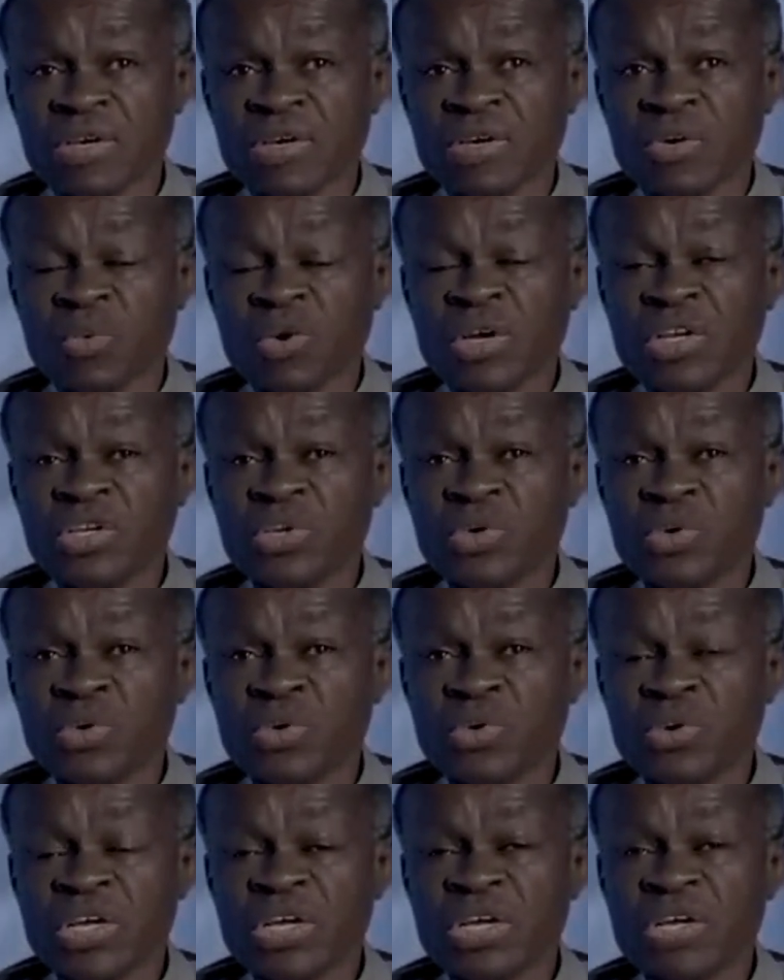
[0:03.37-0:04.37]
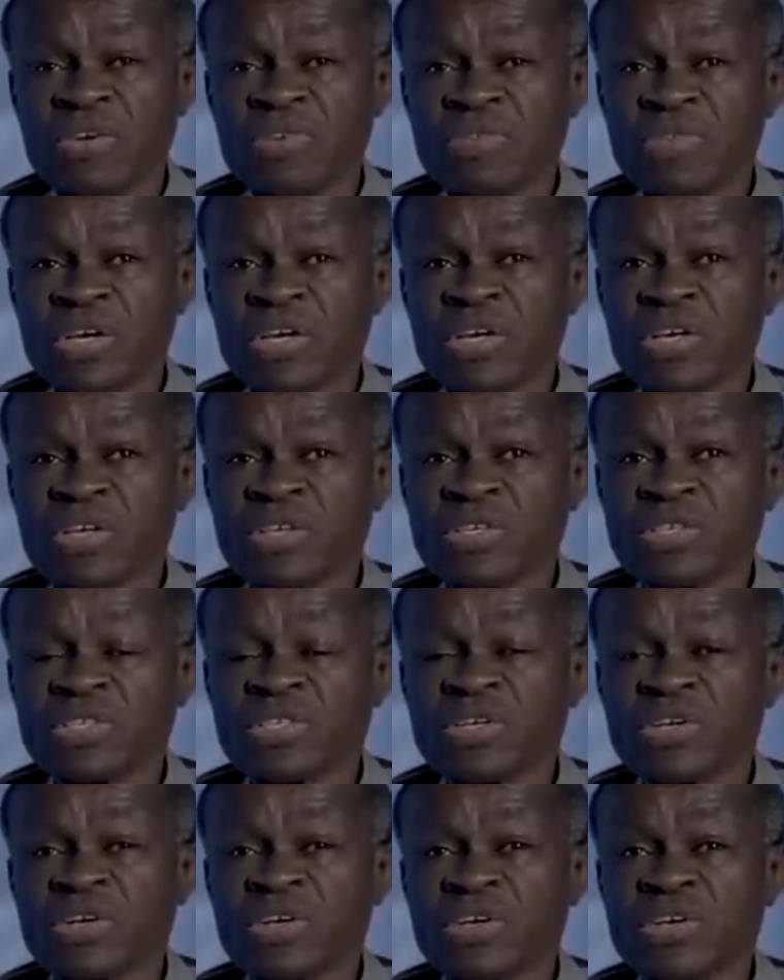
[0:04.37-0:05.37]
When you read the
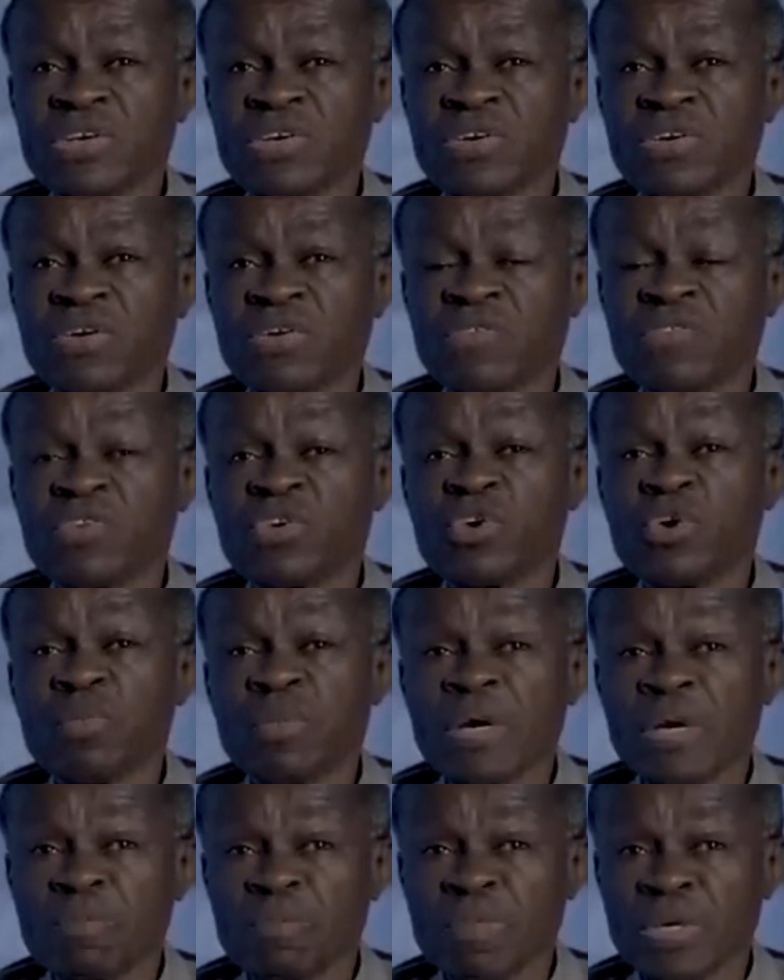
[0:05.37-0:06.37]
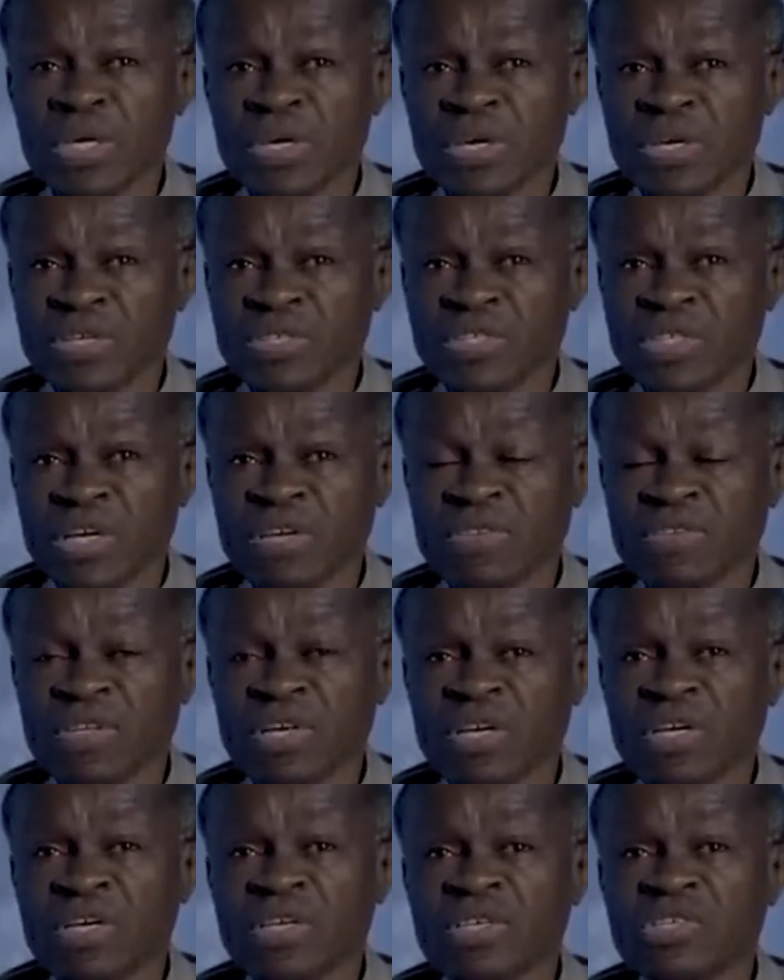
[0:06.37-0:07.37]
history of human beings and
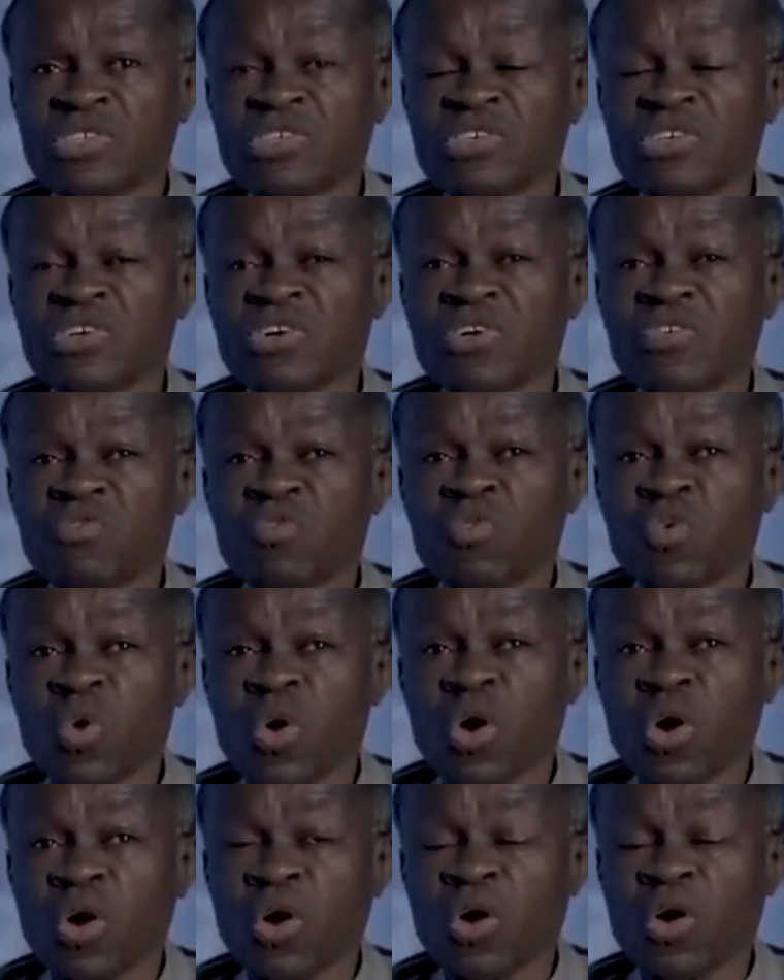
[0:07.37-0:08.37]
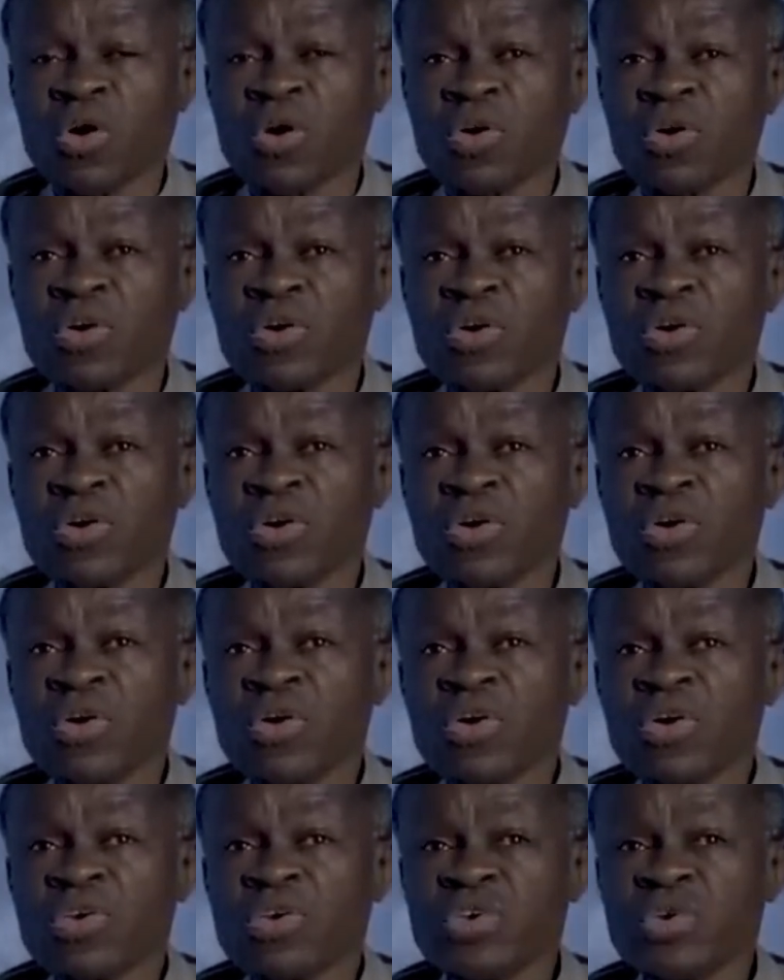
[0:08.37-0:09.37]
the history of war,
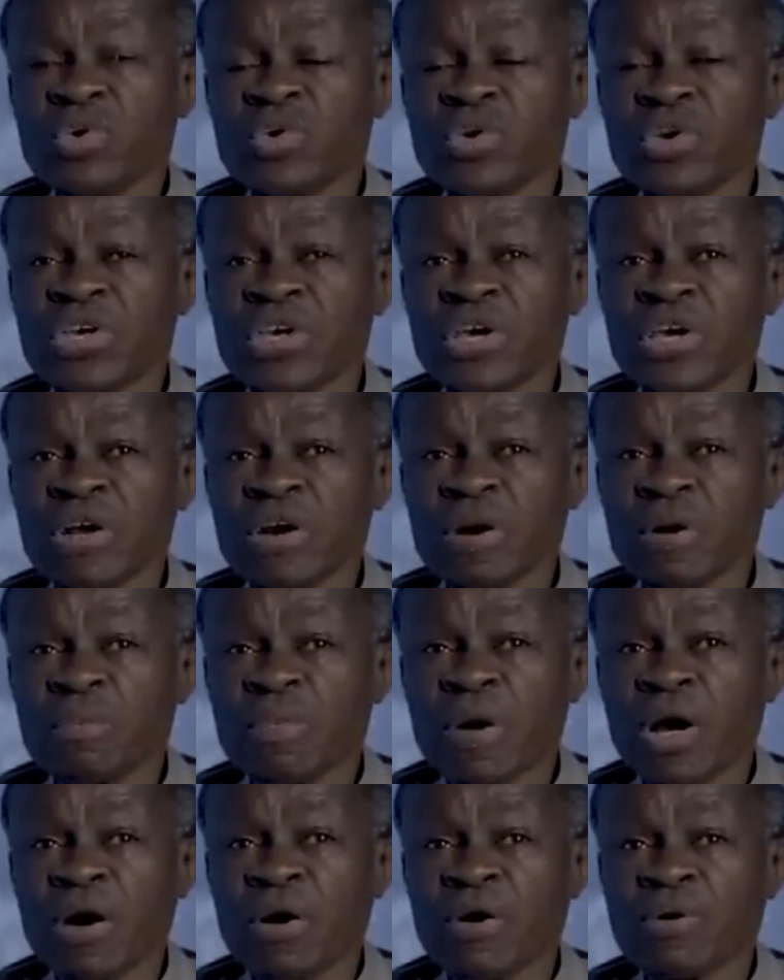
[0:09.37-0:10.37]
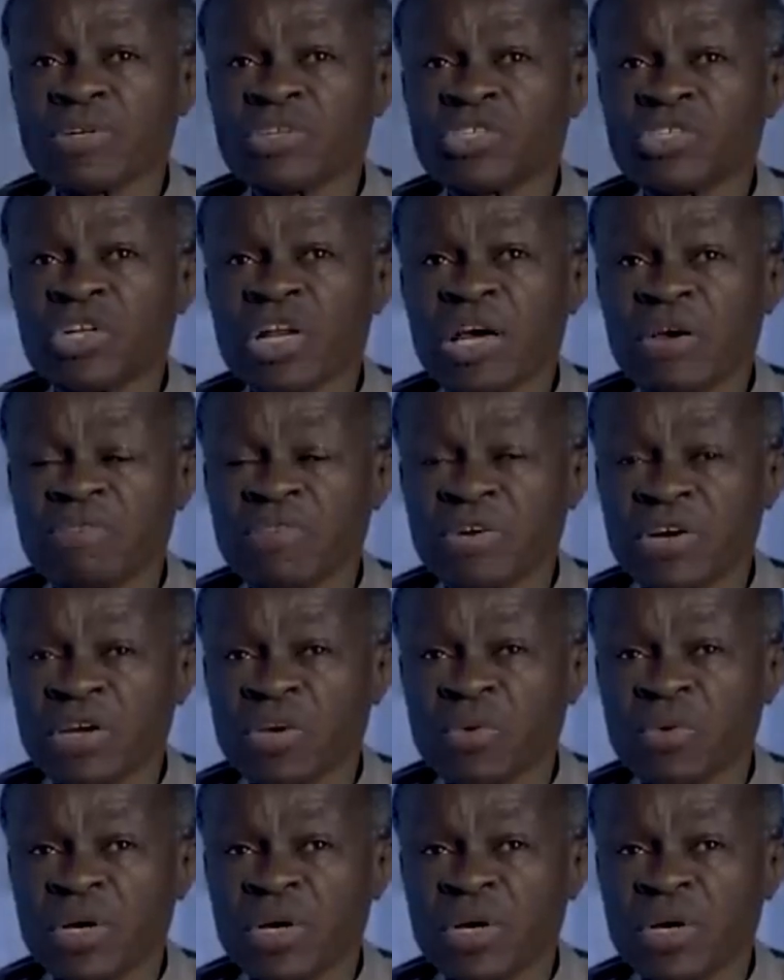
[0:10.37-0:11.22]
you hear about slavery.